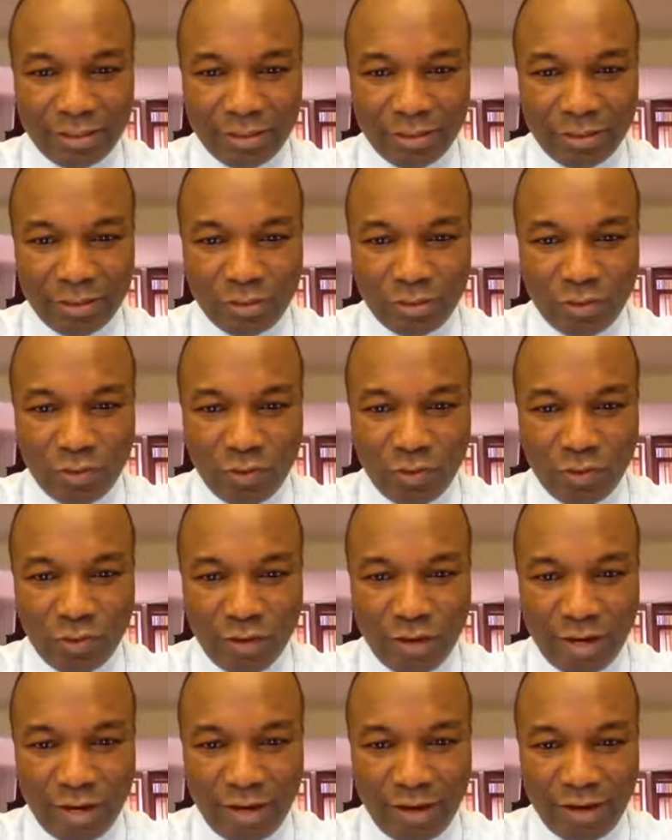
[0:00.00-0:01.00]

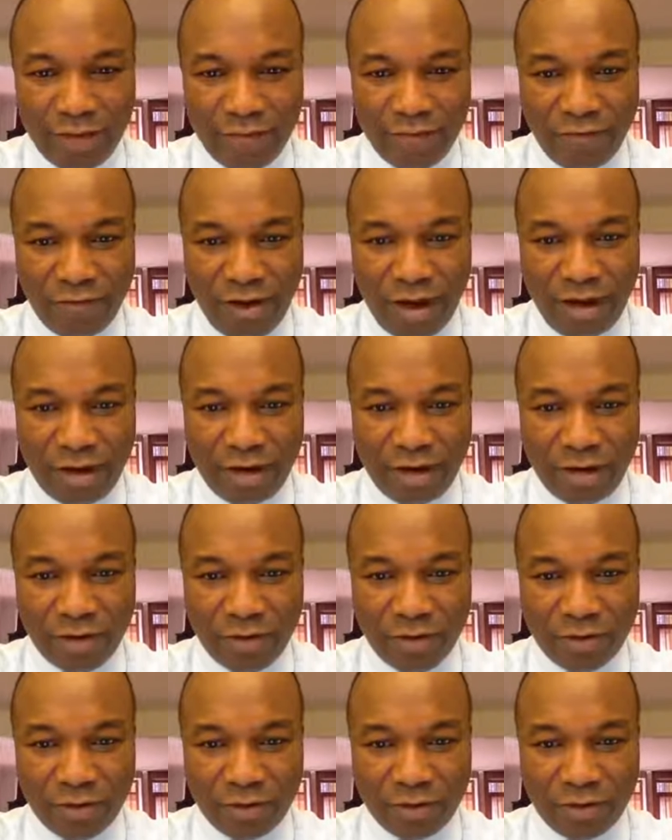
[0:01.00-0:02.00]
Guevara,
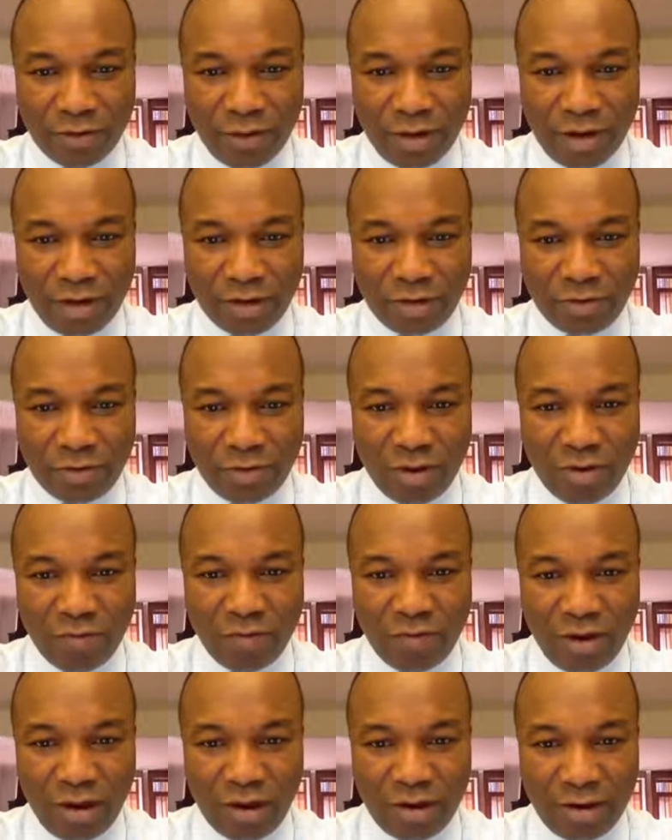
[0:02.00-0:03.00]
oh,
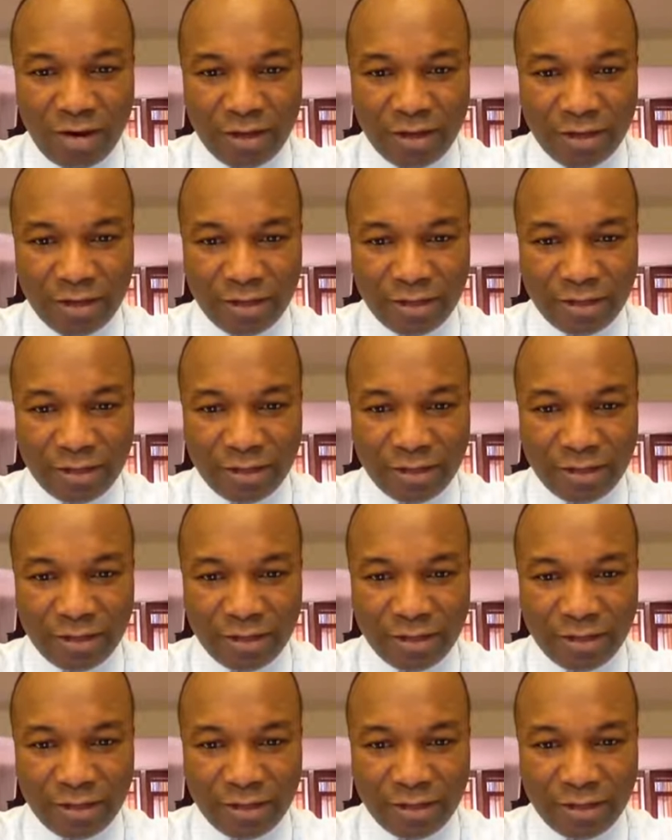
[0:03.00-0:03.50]
Guevara.